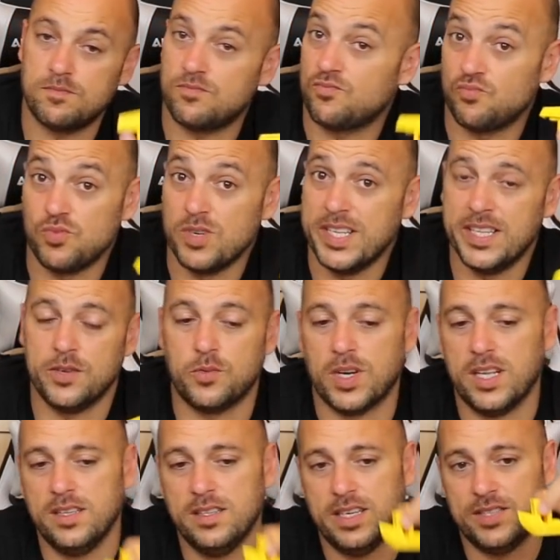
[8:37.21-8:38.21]
really
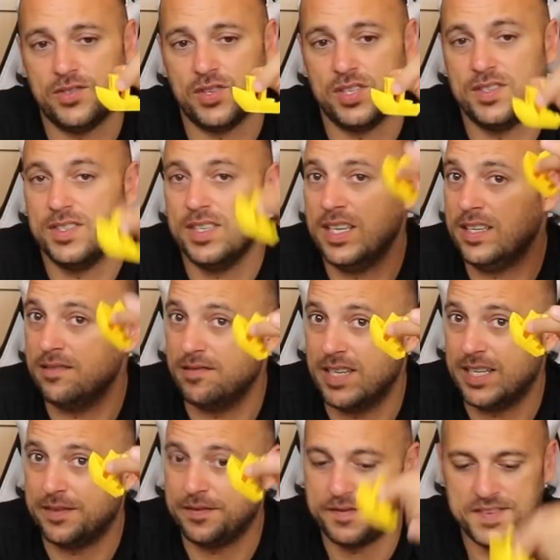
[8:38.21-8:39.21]
well. As you can see,
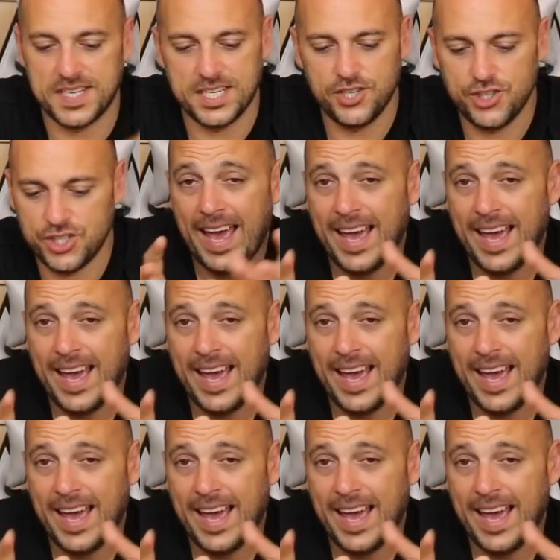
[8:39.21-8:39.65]
it finished.